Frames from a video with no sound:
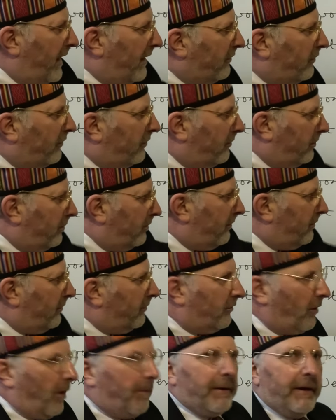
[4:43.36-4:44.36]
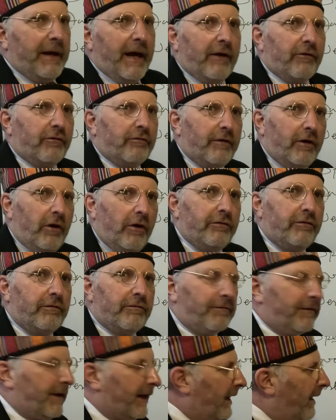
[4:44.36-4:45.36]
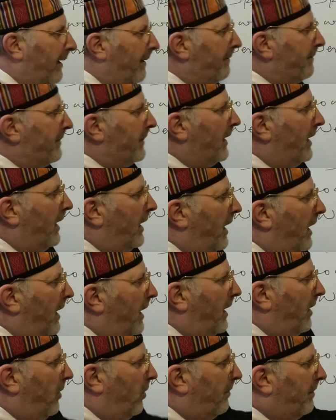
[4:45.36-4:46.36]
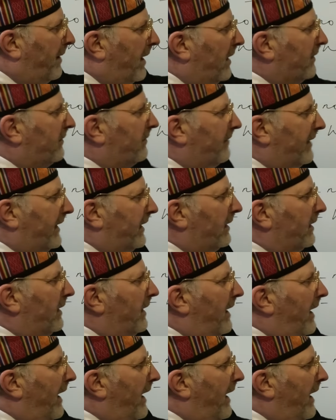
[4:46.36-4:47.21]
that's Schopenhauer's philosophy, or part of it.